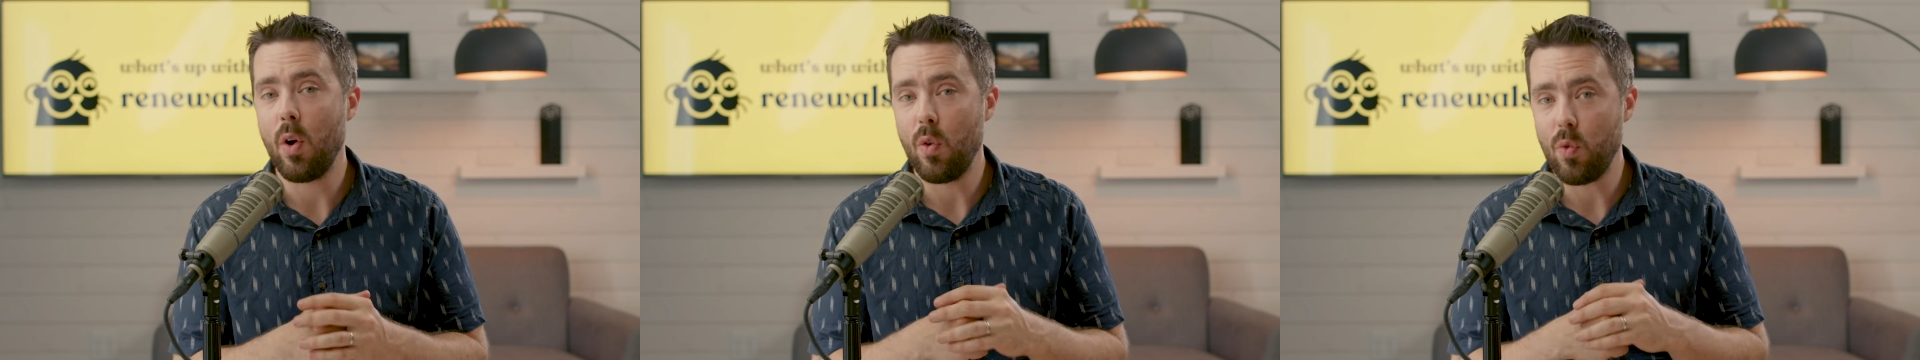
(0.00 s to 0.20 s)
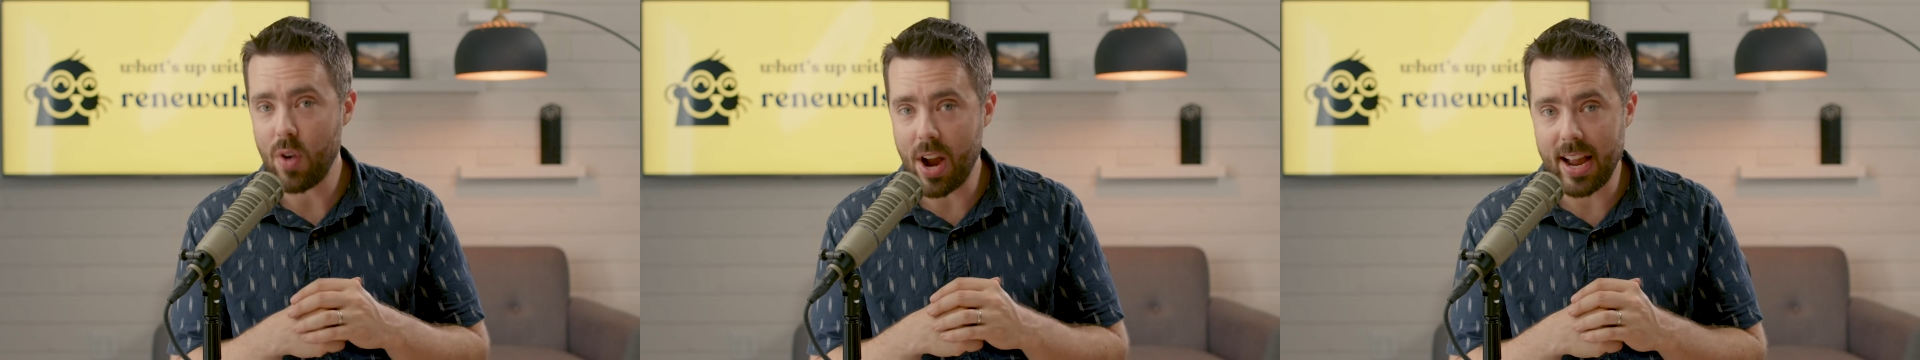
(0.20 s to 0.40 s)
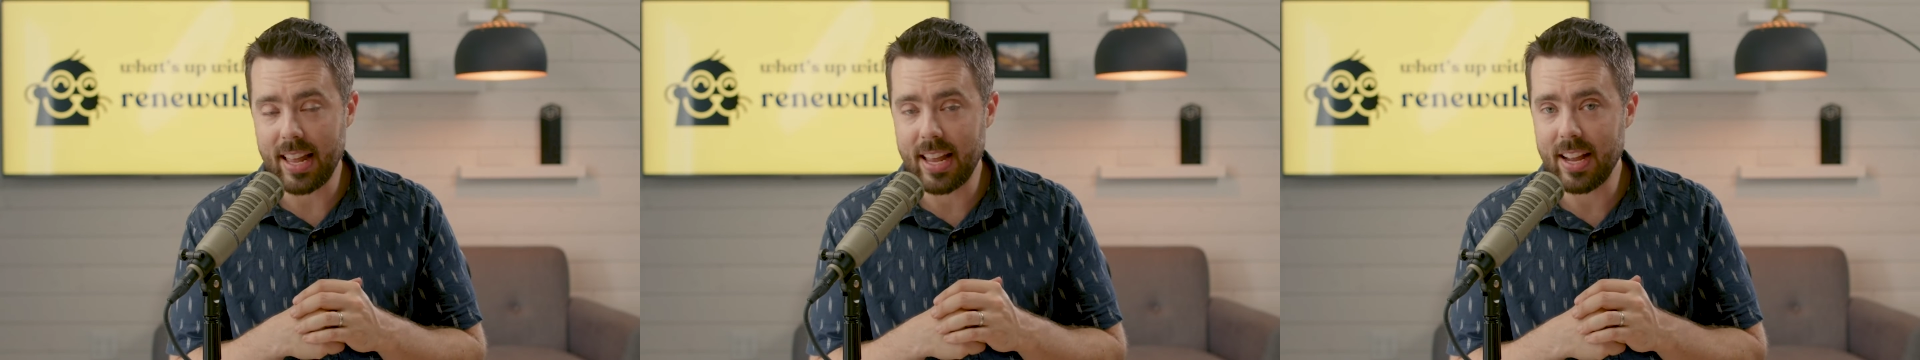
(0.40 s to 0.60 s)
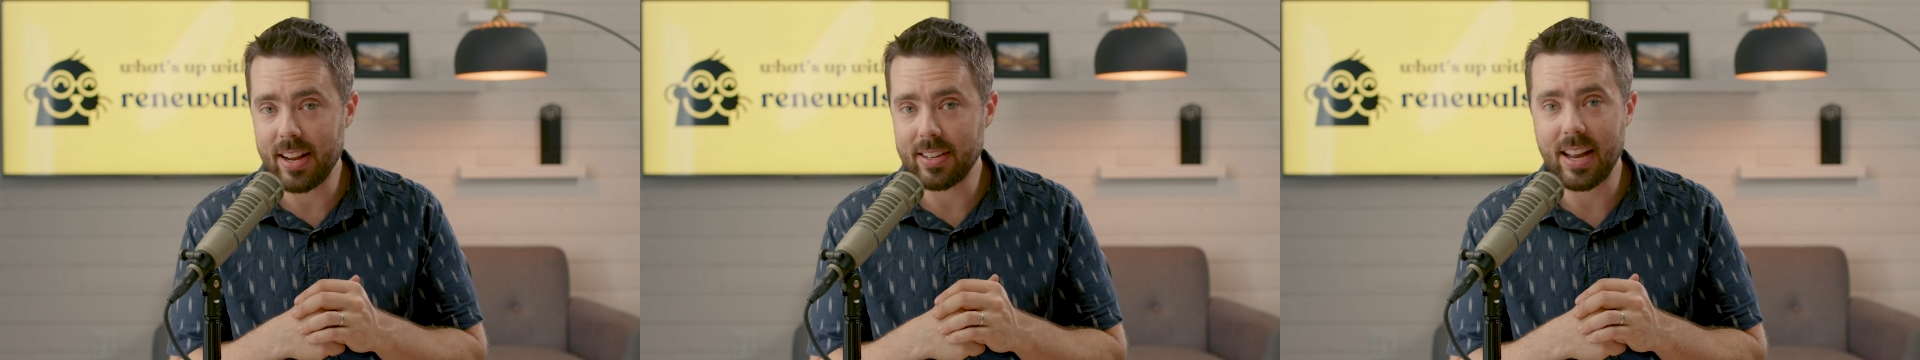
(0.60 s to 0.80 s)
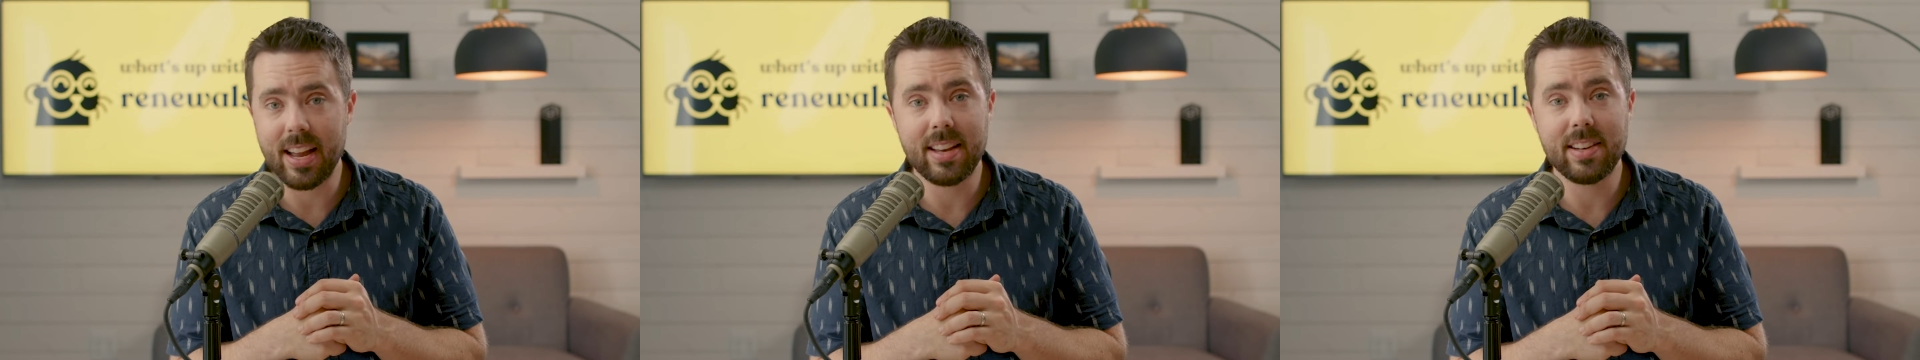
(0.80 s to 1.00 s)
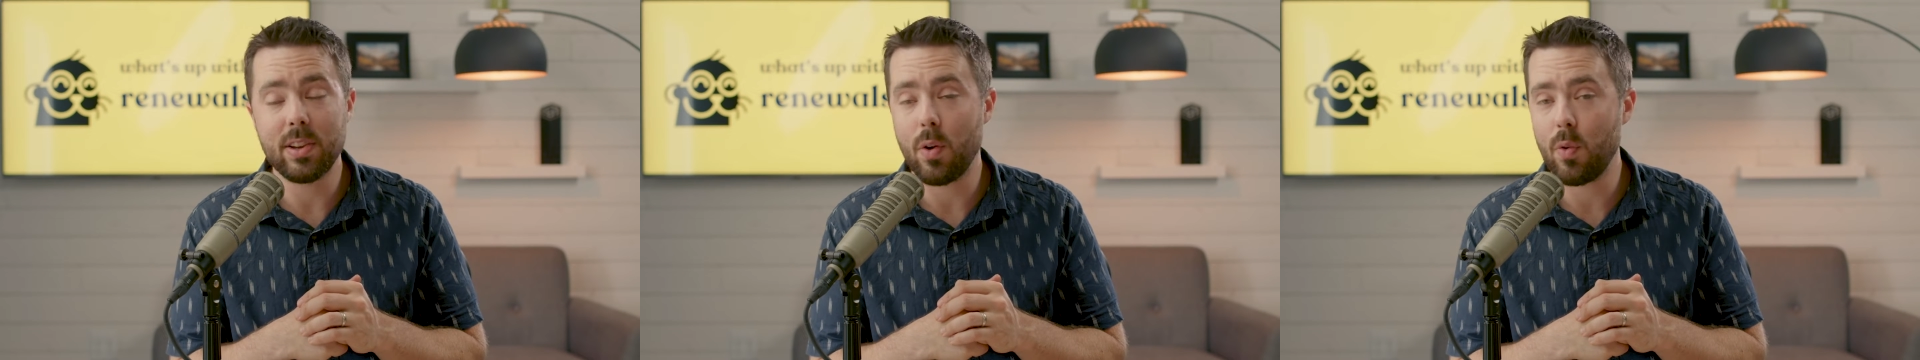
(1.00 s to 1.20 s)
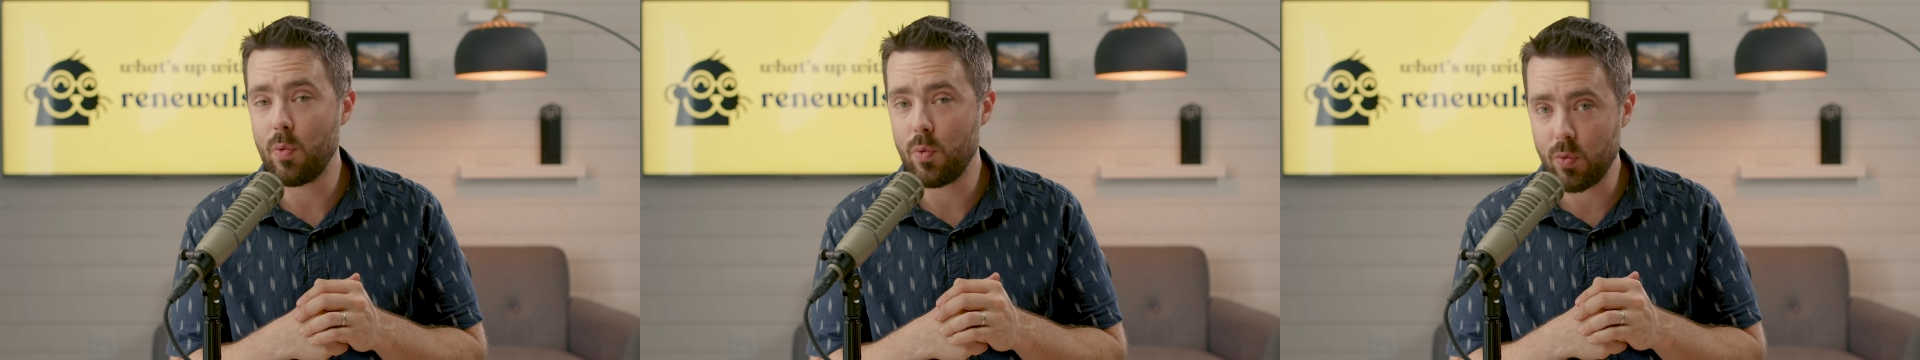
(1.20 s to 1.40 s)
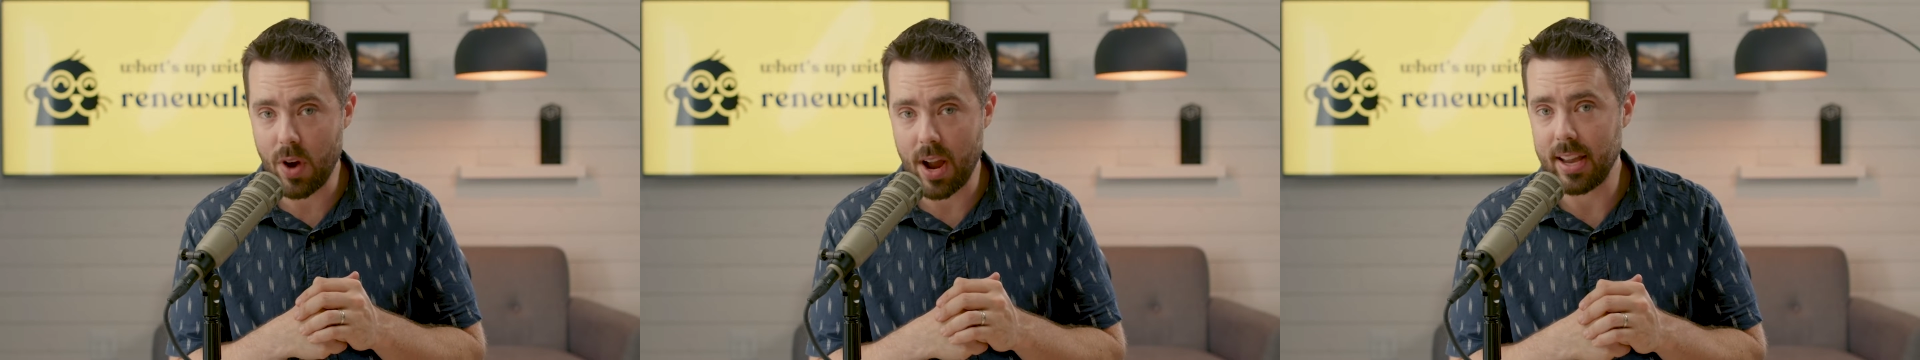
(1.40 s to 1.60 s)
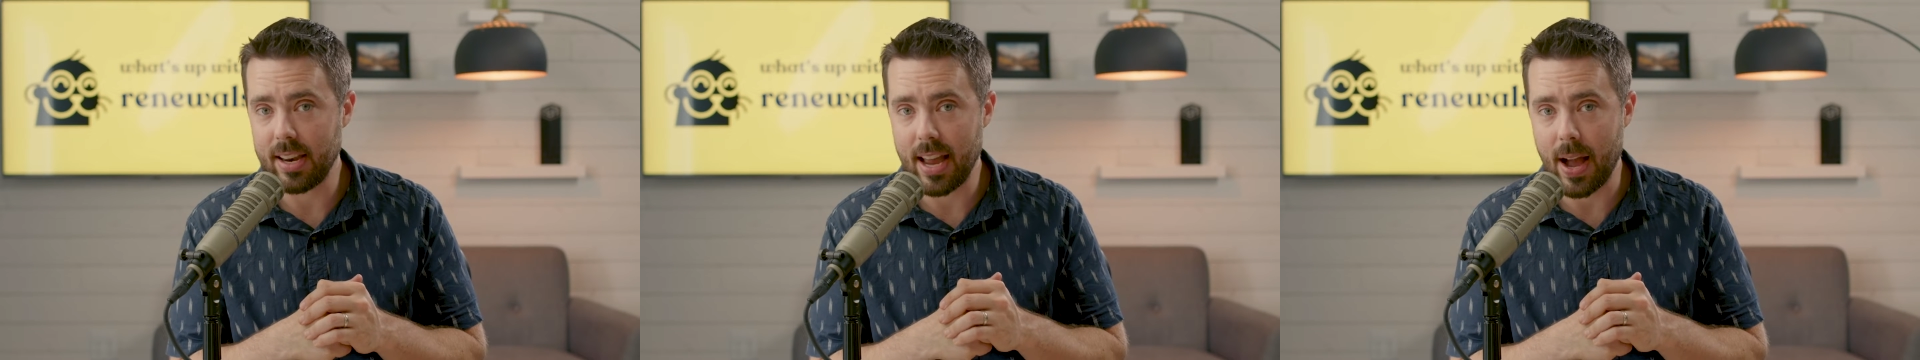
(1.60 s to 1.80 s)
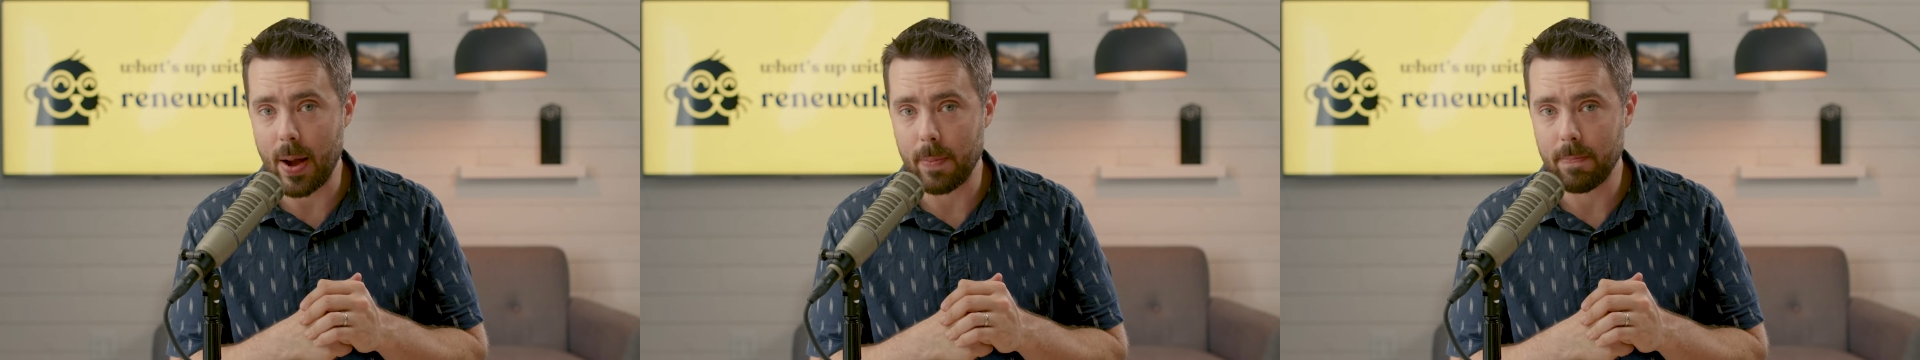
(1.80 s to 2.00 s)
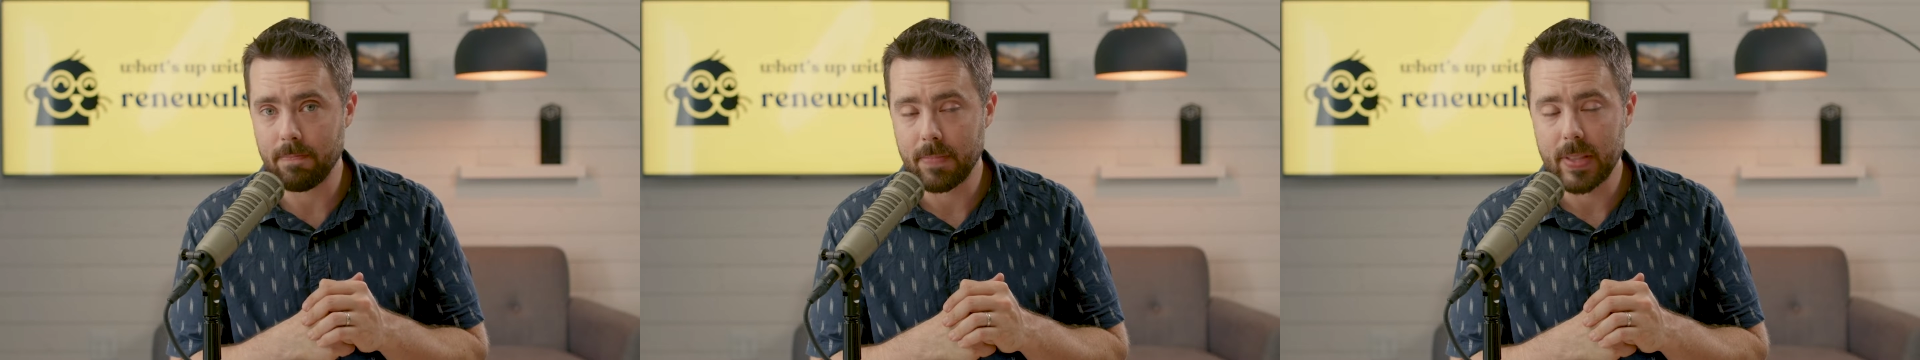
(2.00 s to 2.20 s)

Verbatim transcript: right here and right now.